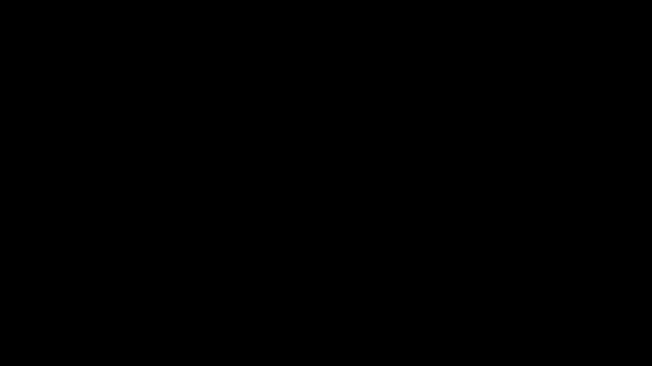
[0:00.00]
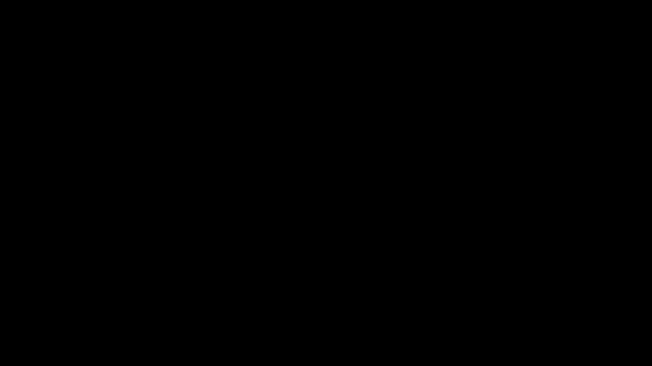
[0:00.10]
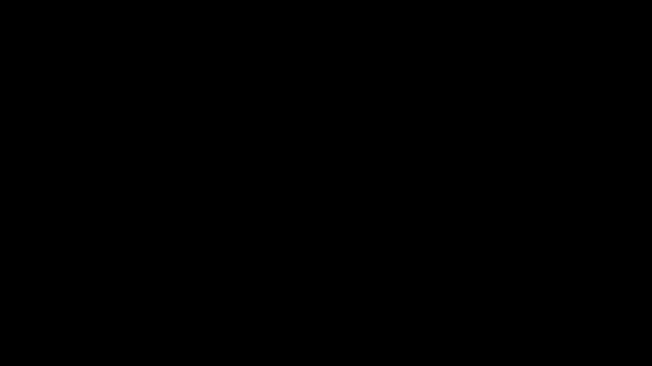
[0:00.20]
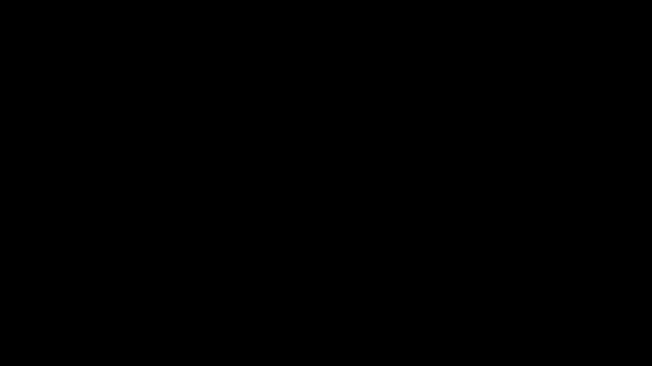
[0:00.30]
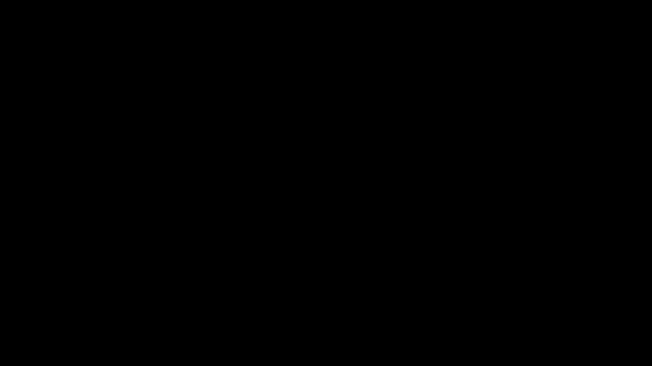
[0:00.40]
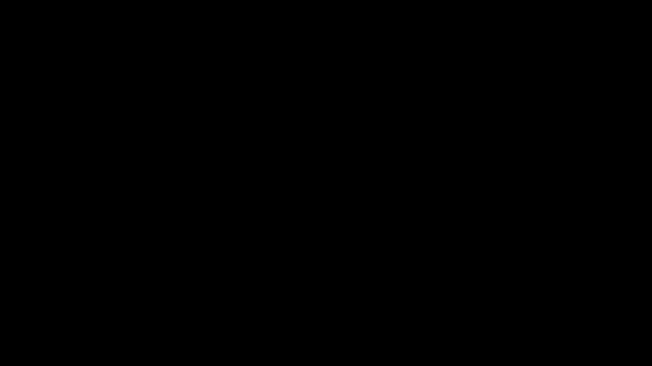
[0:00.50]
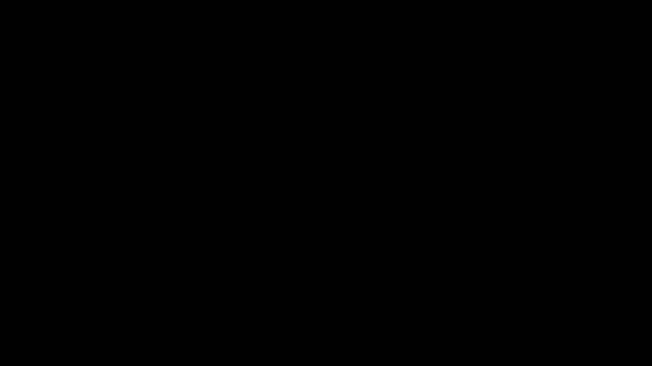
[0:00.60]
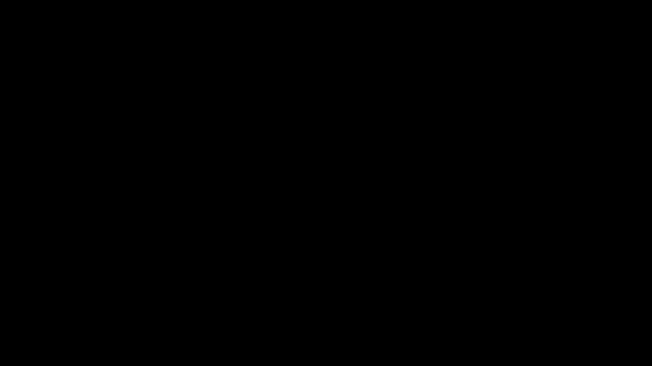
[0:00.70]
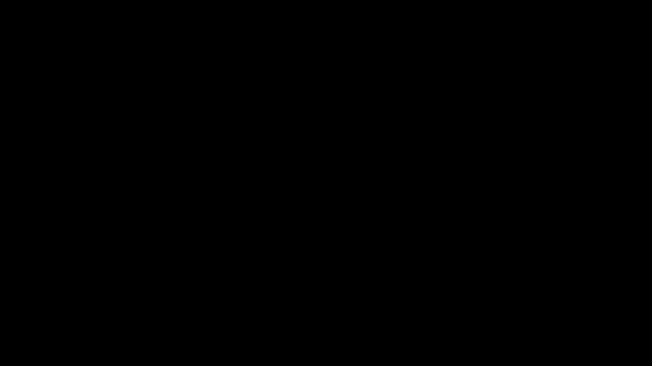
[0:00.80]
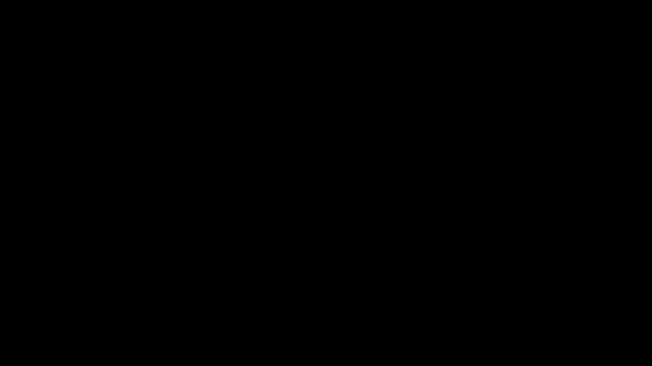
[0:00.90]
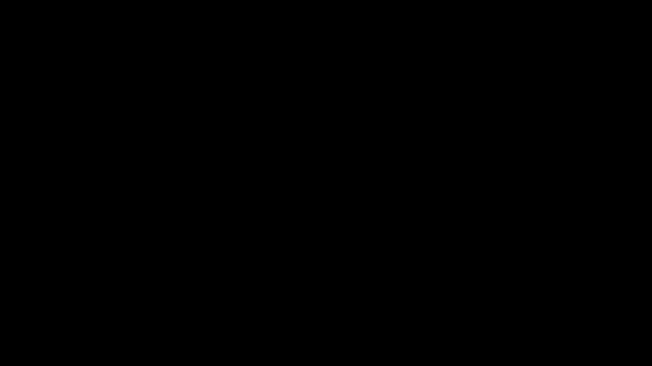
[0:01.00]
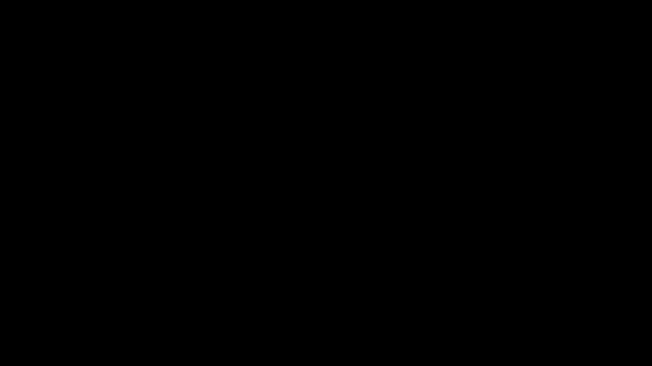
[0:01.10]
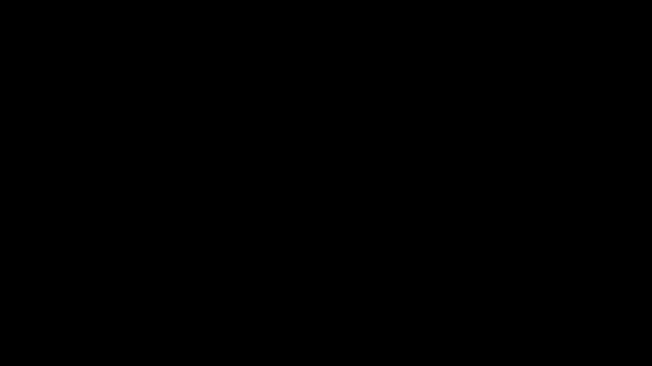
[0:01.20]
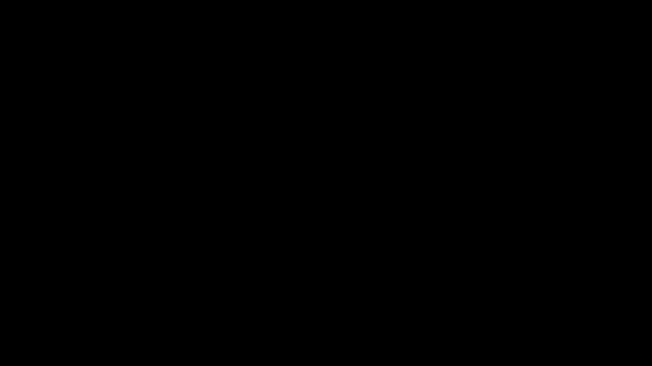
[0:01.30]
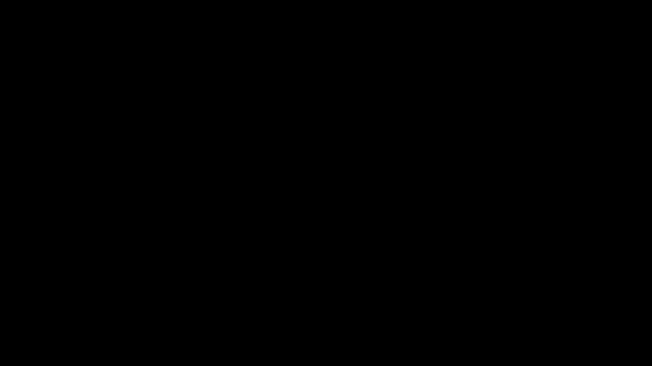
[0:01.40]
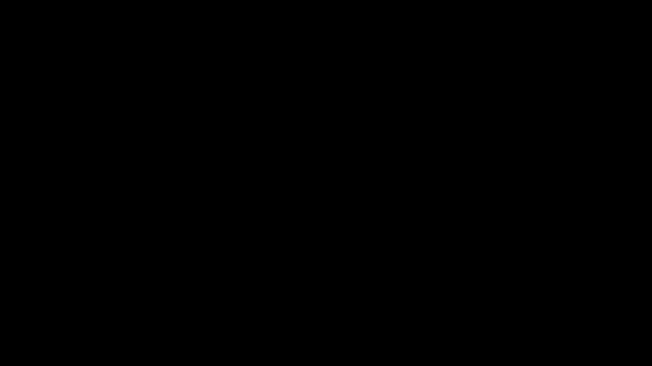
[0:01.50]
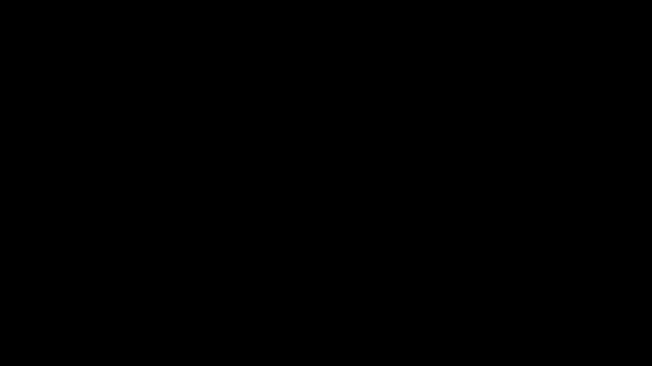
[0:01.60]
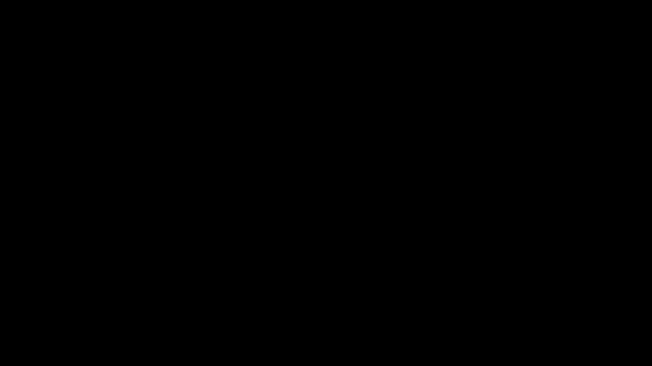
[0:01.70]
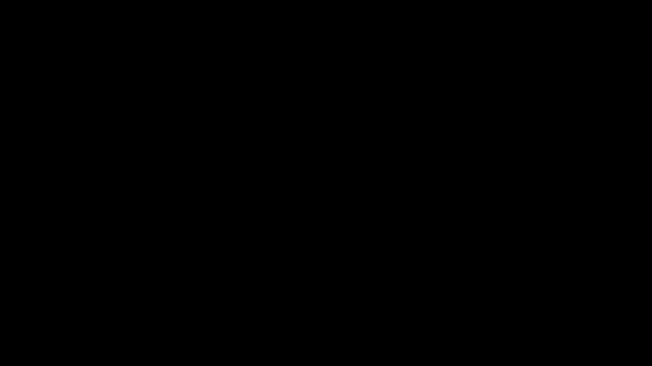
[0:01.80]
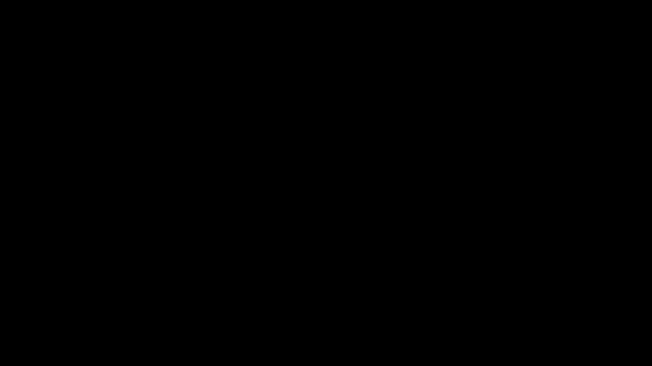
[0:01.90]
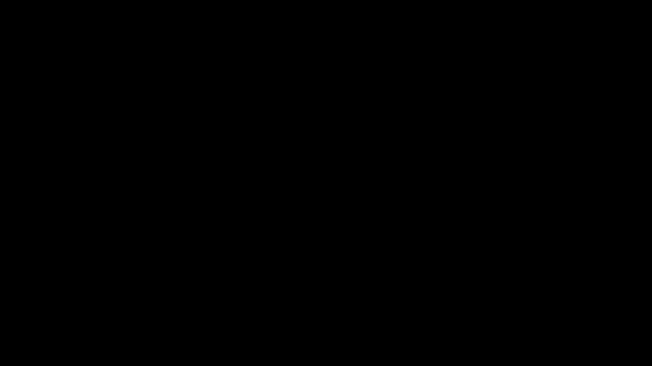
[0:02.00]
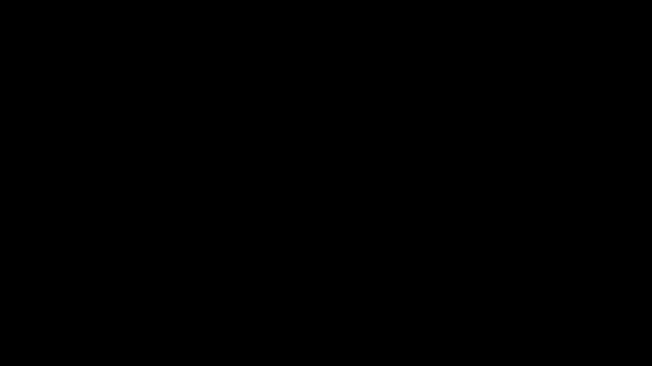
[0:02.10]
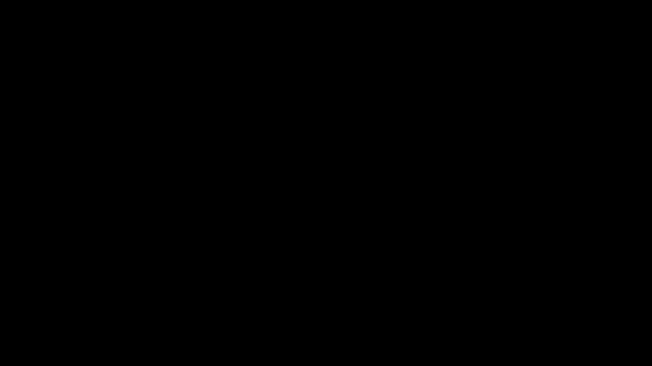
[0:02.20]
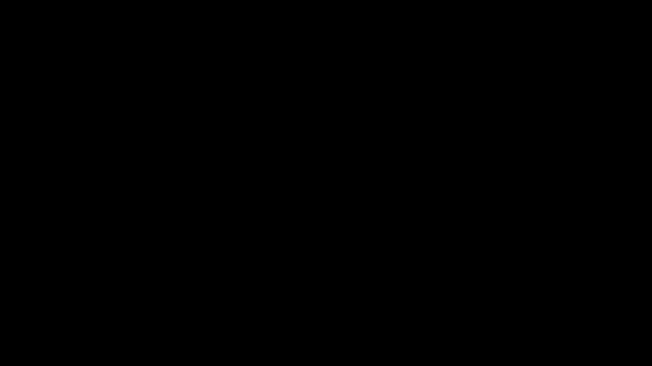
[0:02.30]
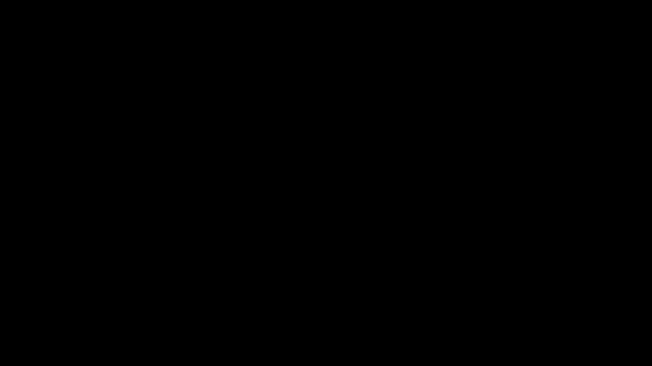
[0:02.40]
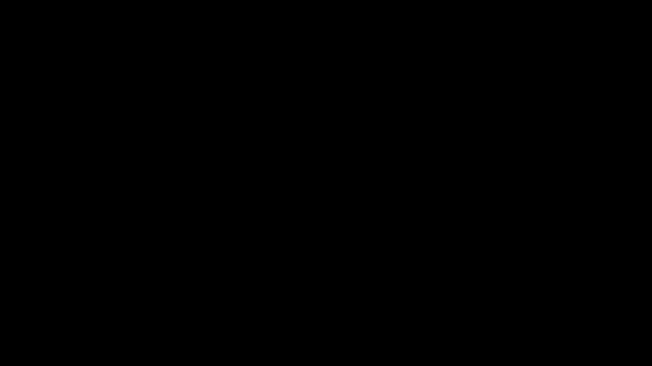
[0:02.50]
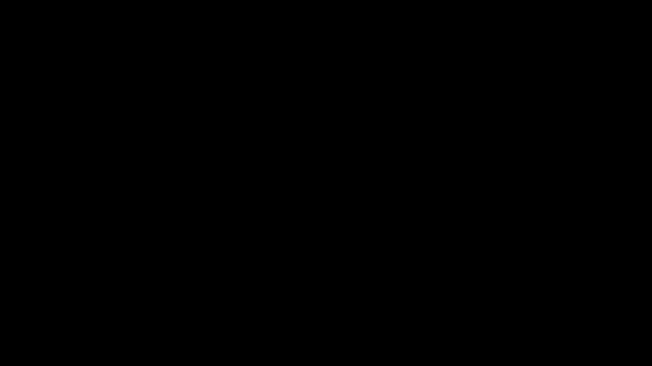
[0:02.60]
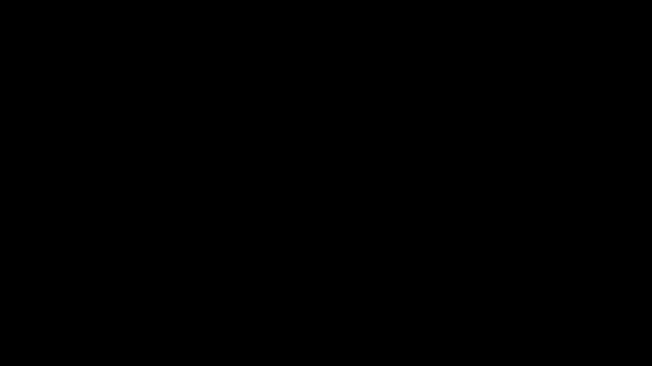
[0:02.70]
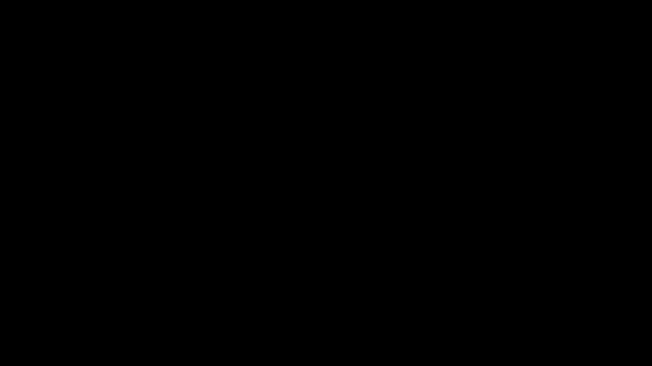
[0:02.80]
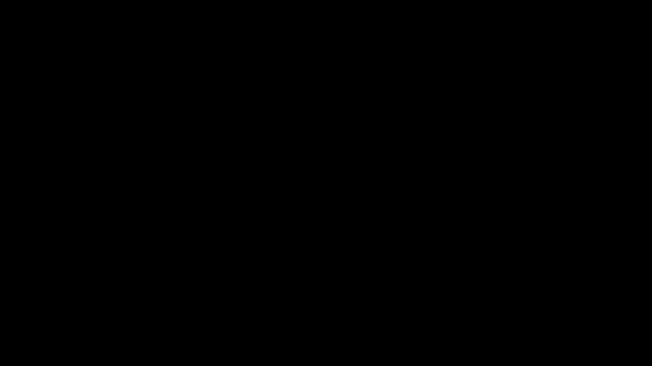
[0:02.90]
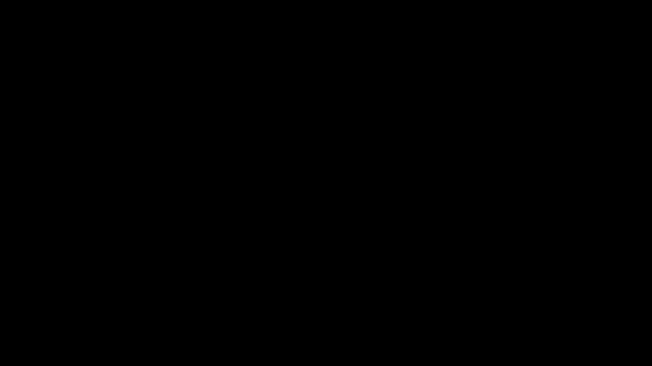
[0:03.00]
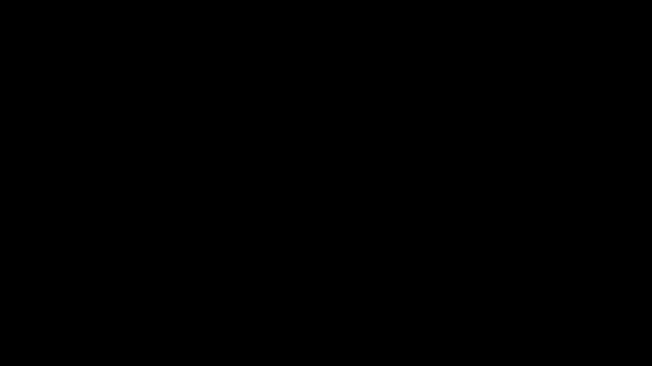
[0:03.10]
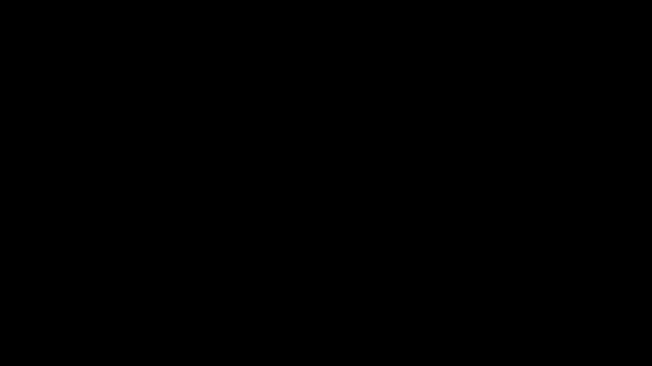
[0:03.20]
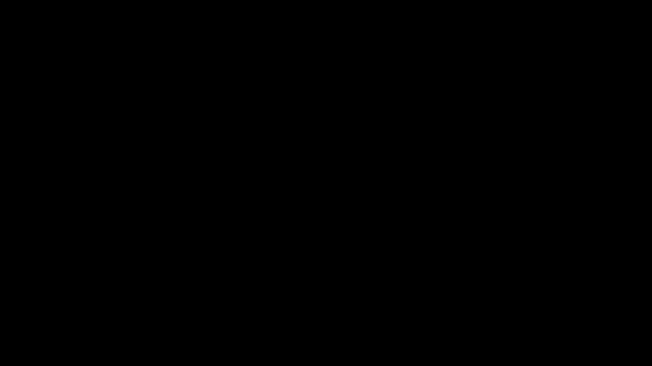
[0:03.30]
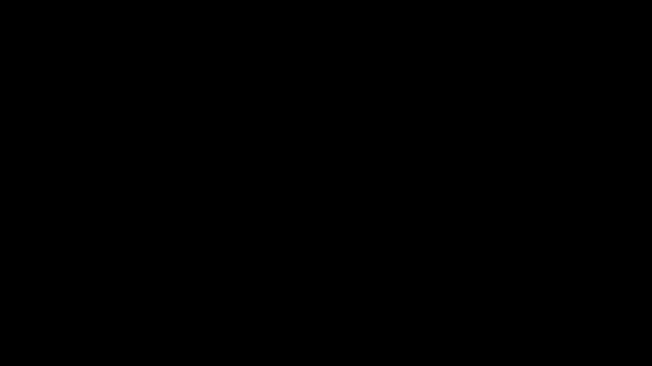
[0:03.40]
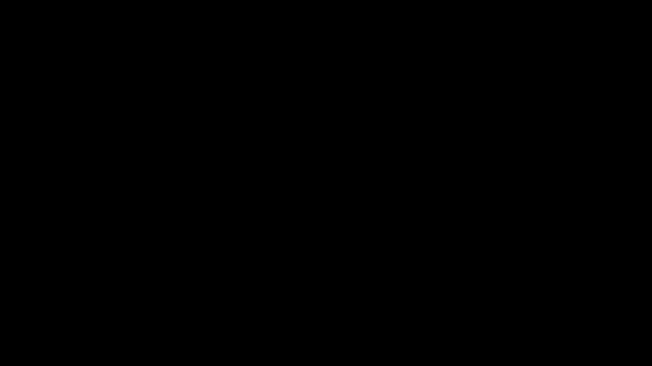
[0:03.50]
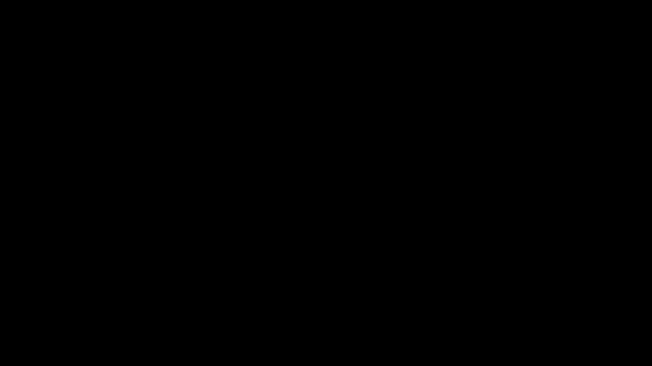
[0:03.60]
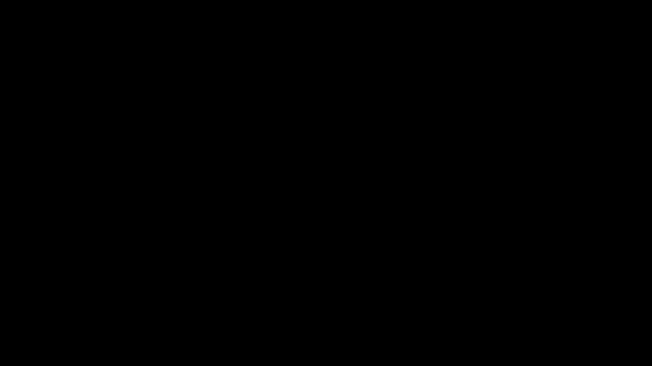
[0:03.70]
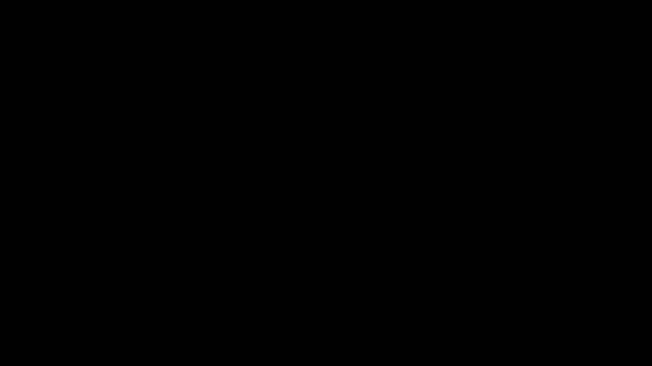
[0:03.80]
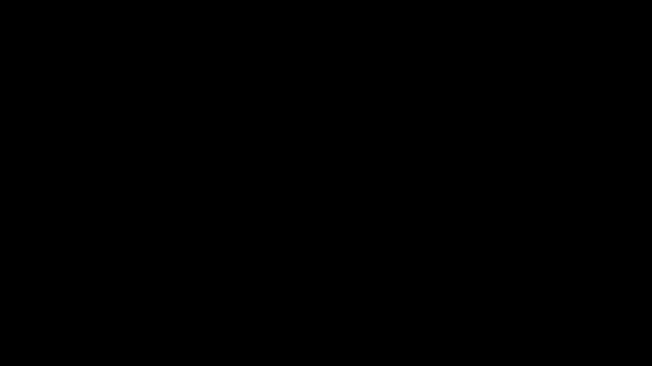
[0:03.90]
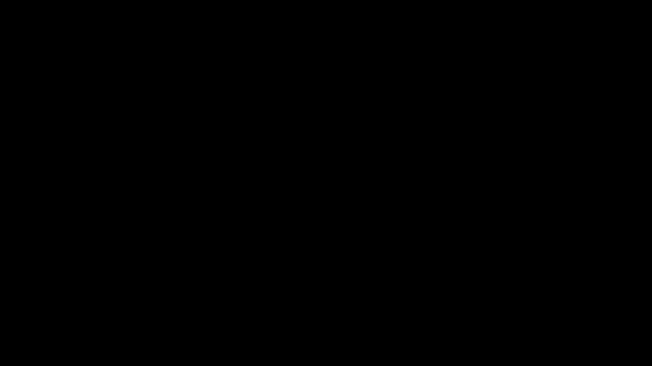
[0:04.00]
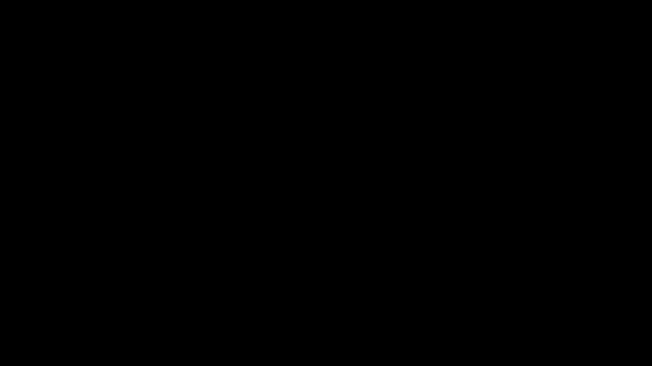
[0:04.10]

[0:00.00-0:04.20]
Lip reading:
(no speaker visible)